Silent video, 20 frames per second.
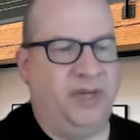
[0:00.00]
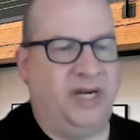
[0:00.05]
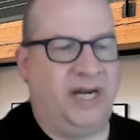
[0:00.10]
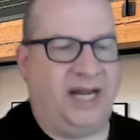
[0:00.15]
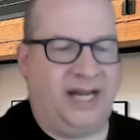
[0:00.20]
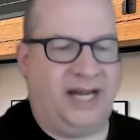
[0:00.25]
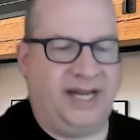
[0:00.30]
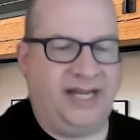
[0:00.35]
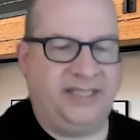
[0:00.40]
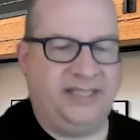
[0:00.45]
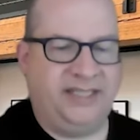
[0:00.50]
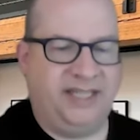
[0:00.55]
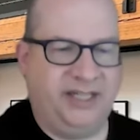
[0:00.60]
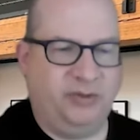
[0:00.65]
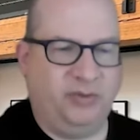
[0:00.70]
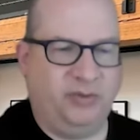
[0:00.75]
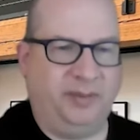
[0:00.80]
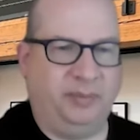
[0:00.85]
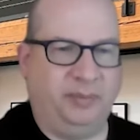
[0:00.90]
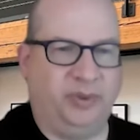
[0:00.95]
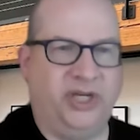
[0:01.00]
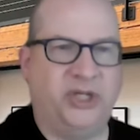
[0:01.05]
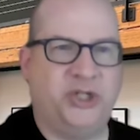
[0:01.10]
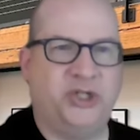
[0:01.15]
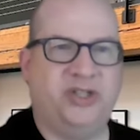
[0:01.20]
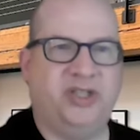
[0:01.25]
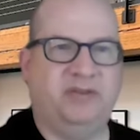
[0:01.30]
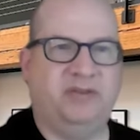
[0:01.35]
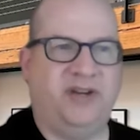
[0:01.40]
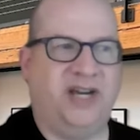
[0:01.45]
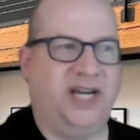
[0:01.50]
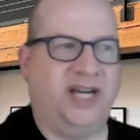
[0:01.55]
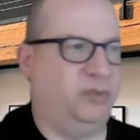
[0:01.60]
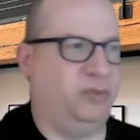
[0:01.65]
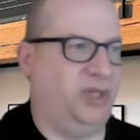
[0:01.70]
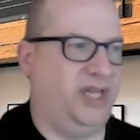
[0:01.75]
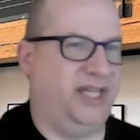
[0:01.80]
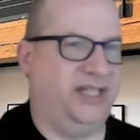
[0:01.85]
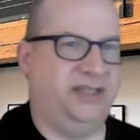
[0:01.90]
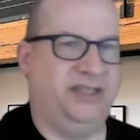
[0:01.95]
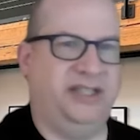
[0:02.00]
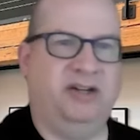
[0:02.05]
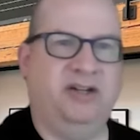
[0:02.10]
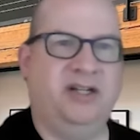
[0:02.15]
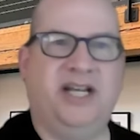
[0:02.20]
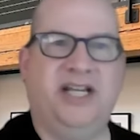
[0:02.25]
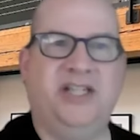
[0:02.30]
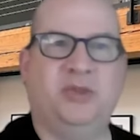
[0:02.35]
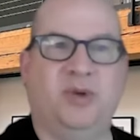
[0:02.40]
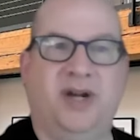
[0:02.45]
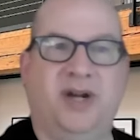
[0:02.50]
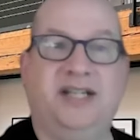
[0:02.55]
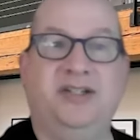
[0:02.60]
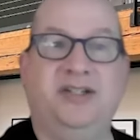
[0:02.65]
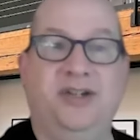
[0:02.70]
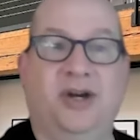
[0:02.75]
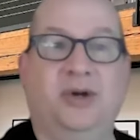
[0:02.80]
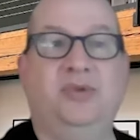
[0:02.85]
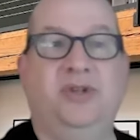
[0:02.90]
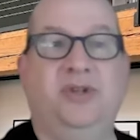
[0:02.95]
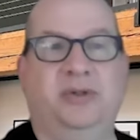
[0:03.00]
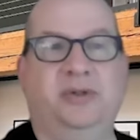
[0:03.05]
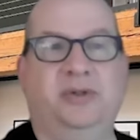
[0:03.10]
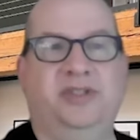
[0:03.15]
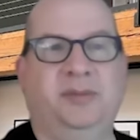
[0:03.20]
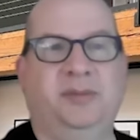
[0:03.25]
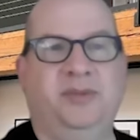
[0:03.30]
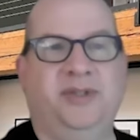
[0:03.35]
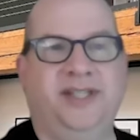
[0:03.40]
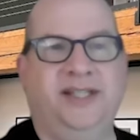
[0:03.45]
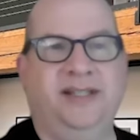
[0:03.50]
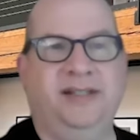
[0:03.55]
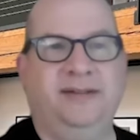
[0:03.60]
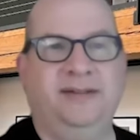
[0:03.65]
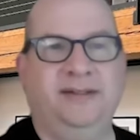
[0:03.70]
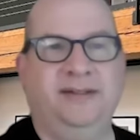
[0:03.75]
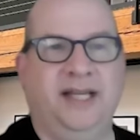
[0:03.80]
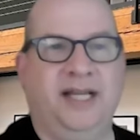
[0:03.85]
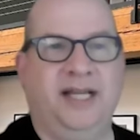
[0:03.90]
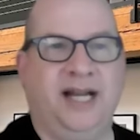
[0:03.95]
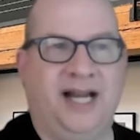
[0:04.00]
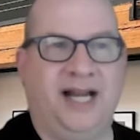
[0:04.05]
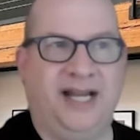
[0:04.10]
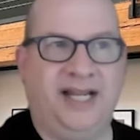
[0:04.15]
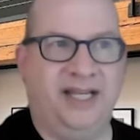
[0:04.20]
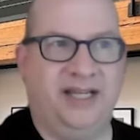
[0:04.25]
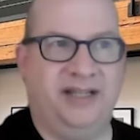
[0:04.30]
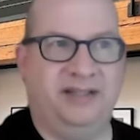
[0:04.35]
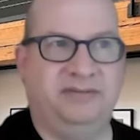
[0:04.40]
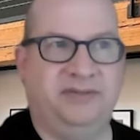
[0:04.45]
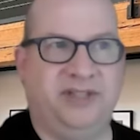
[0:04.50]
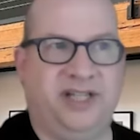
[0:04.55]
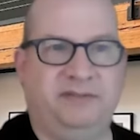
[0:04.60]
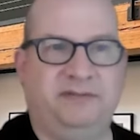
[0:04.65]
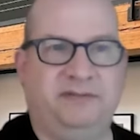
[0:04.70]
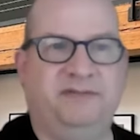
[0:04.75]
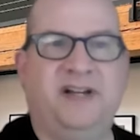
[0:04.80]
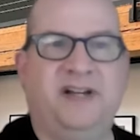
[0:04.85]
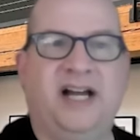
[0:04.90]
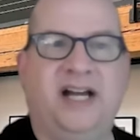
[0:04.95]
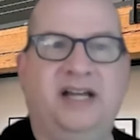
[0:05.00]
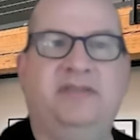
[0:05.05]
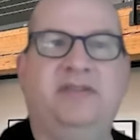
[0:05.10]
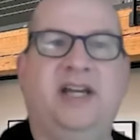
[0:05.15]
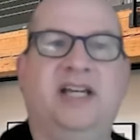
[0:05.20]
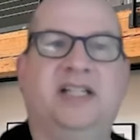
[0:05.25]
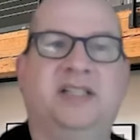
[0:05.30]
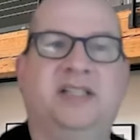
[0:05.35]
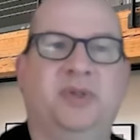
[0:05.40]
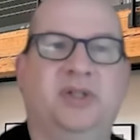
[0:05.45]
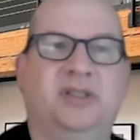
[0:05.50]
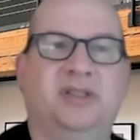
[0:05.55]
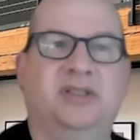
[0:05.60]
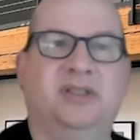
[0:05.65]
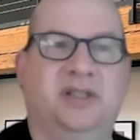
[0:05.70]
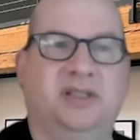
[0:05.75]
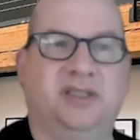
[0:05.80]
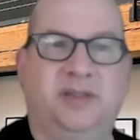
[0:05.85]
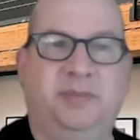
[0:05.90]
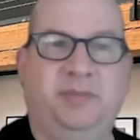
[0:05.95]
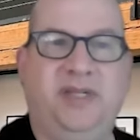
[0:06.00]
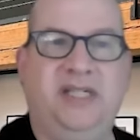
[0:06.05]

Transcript: But I take great pleasure in the fact we're like, there are days where I don't know something, and I have like 5 experts on